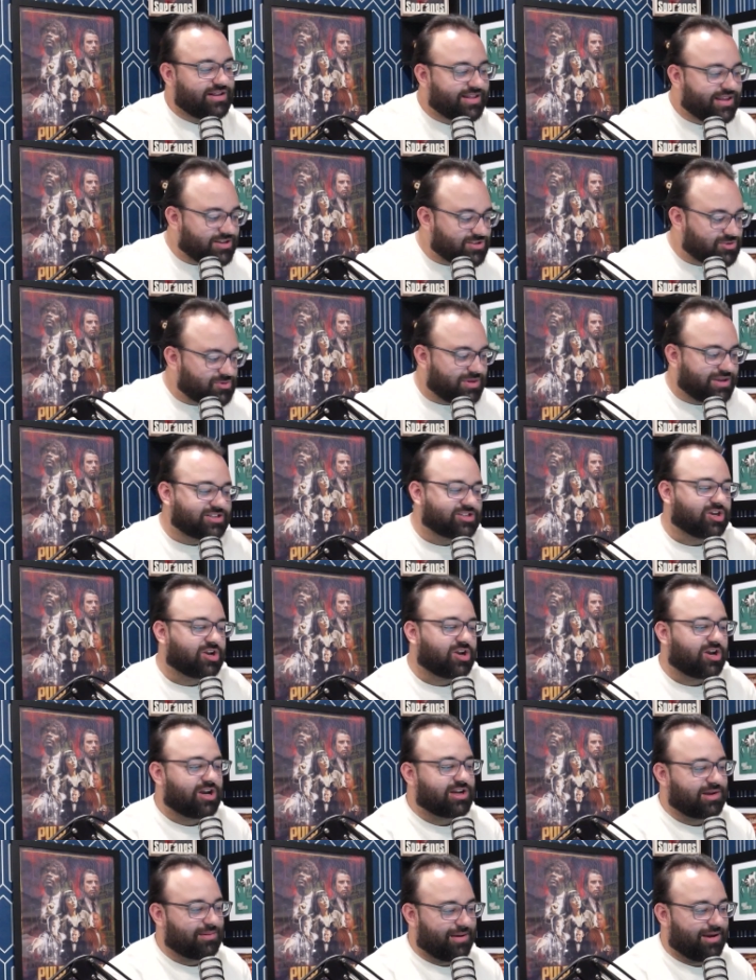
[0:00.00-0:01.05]
else we can
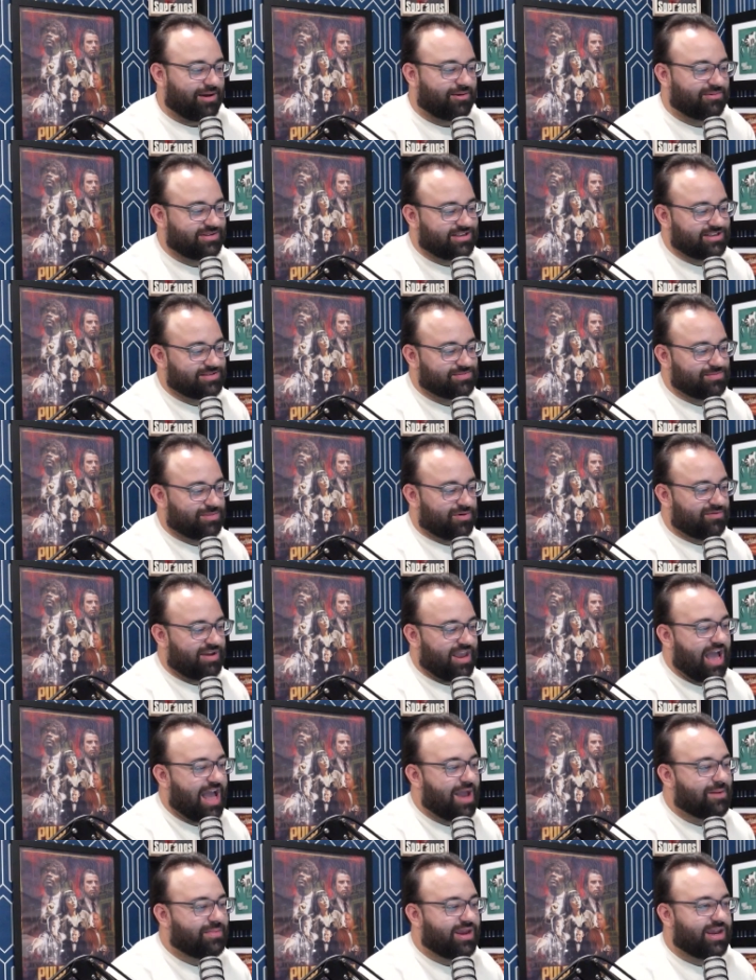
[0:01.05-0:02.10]
talk about with this movie?
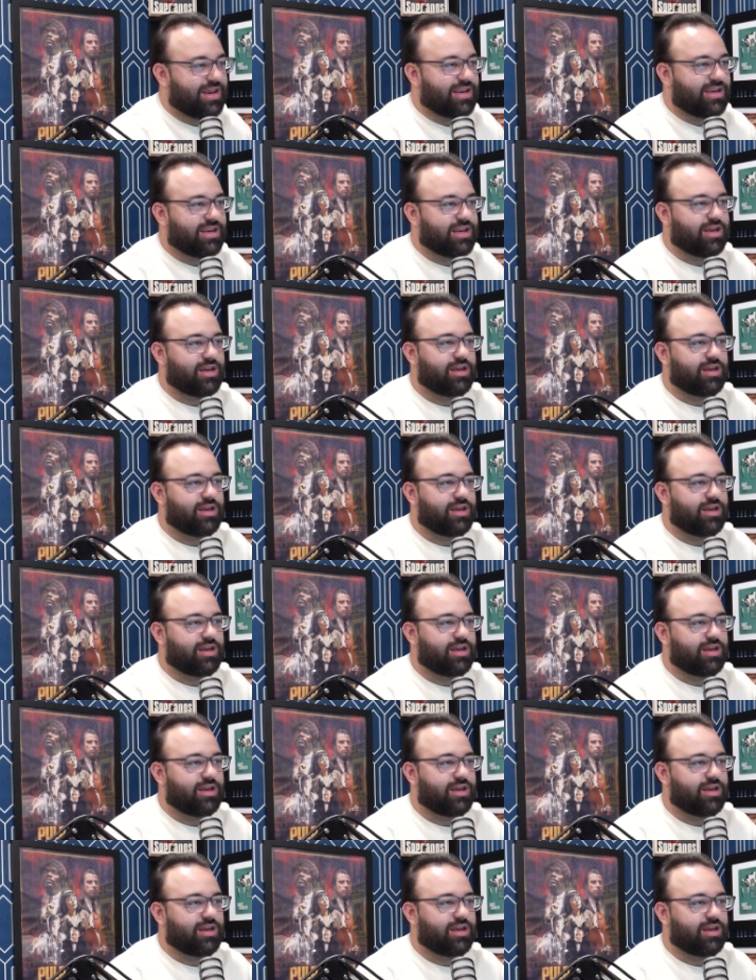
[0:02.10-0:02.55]
I mean,